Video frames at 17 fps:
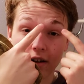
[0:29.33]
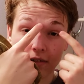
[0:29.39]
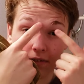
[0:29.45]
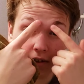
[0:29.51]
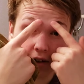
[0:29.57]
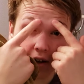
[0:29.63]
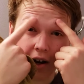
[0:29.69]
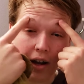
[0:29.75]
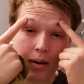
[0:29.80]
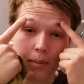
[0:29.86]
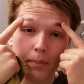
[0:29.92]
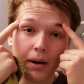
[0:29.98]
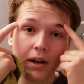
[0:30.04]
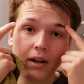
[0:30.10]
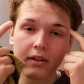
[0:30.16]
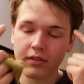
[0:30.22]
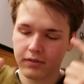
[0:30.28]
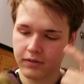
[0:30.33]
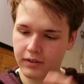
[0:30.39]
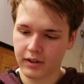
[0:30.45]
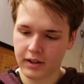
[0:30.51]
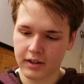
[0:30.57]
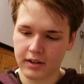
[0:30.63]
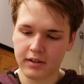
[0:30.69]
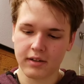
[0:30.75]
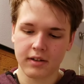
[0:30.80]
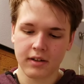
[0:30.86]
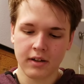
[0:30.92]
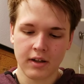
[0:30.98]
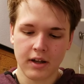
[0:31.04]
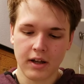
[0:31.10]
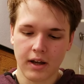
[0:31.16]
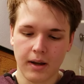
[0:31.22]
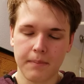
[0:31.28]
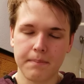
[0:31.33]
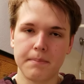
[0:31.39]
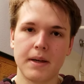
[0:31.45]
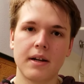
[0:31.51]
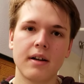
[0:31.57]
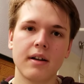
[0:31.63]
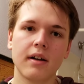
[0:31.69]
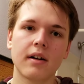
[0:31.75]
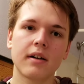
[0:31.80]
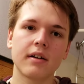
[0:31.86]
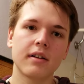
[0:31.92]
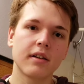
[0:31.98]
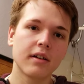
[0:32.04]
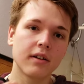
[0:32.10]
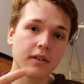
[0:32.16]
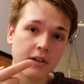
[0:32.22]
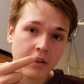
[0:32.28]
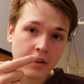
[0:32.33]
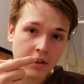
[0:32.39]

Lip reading: of your eyebrows for like a minute or two.